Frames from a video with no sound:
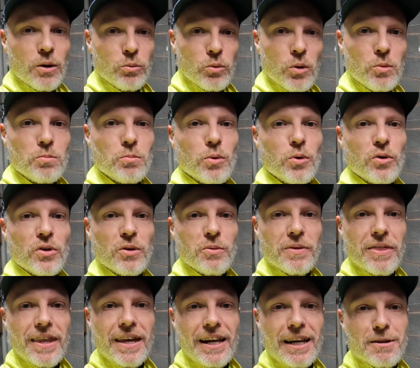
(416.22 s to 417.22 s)
Won't bore you
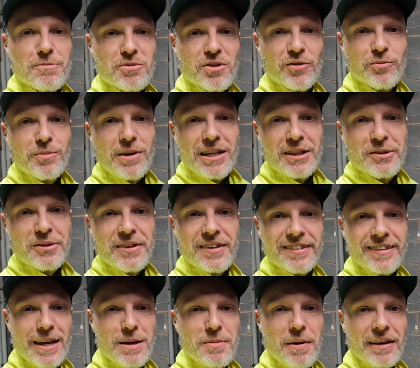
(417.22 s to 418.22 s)
with the clips of me doing the
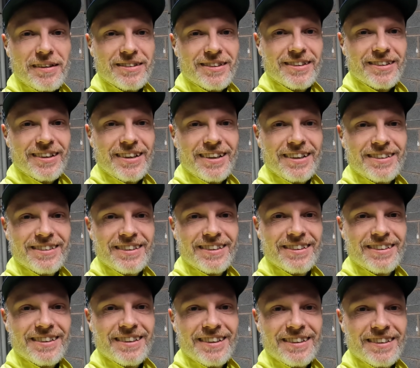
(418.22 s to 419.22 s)
same
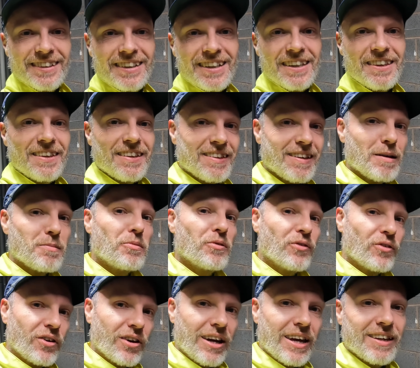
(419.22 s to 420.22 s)
exercises as I did the time
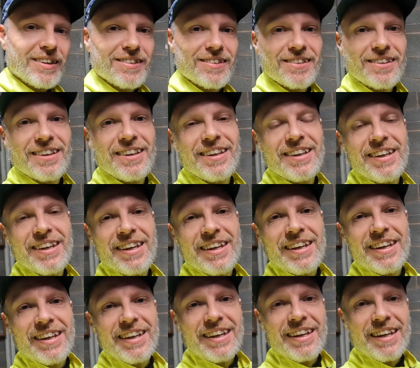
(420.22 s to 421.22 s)
before last.
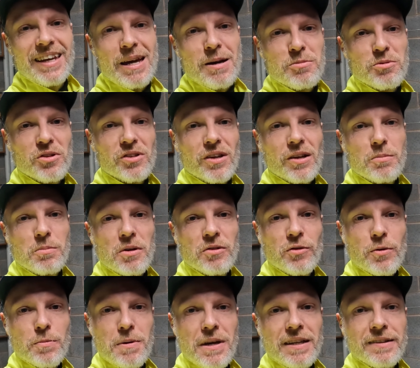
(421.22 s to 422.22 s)
I'm just to be
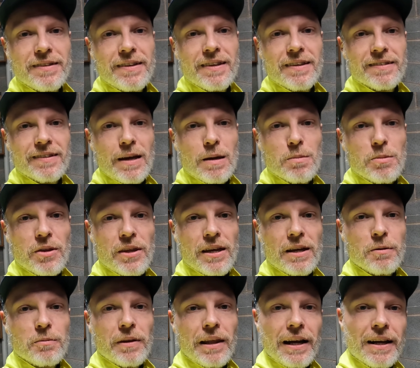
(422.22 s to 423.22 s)
repeating the same
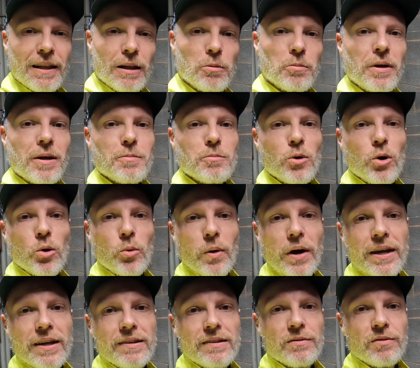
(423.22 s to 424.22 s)
thing with a little bit more
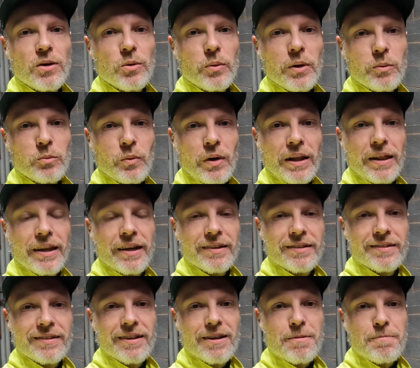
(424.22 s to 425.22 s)
weight if it went well
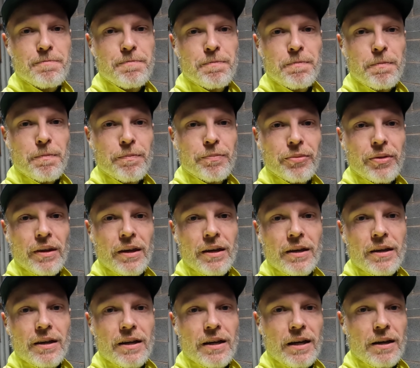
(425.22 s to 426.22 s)
last time.
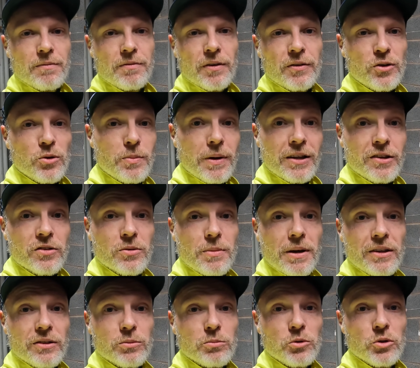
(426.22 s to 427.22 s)
If I do manage to
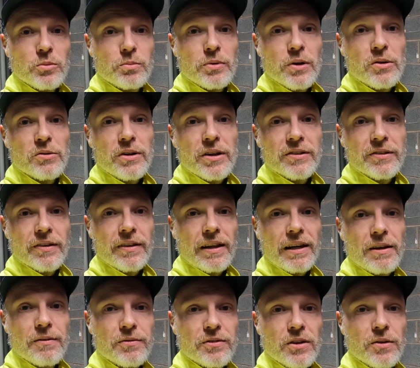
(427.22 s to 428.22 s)
make some good progress on the
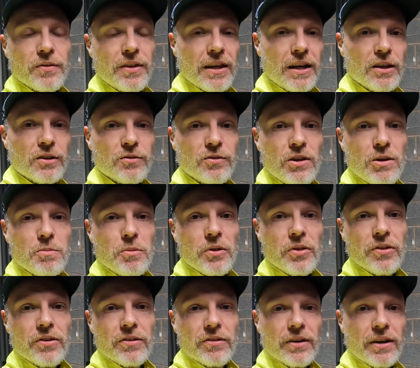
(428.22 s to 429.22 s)
lifts over the next few
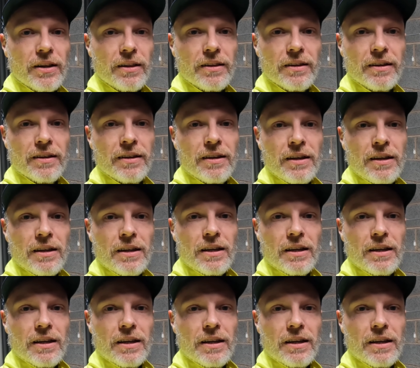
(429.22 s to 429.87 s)
months, I'll